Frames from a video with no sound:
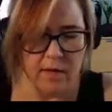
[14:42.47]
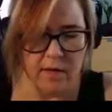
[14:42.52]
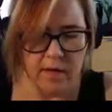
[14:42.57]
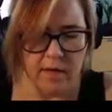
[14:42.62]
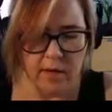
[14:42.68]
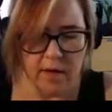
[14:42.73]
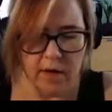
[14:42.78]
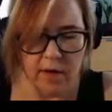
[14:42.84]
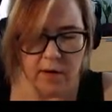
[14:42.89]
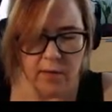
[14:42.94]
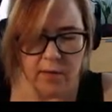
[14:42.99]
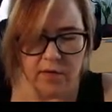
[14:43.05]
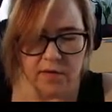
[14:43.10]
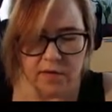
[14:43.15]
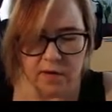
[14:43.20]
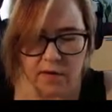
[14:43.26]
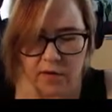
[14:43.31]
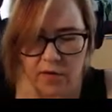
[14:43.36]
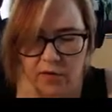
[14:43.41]
And now I'm just
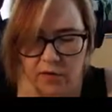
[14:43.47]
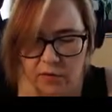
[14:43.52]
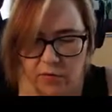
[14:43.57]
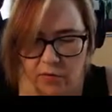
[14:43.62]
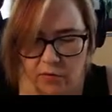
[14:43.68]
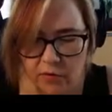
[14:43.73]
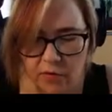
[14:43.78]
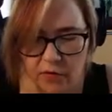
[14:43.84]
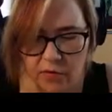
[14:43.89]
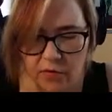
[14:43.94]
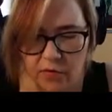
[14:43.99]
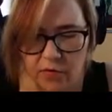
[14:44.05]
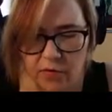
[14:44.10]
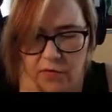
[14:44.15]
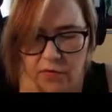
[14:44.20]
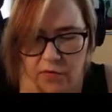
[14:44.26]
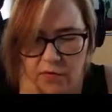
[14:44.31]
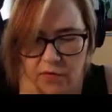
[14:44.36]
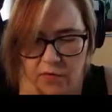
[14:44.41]
gonna do this.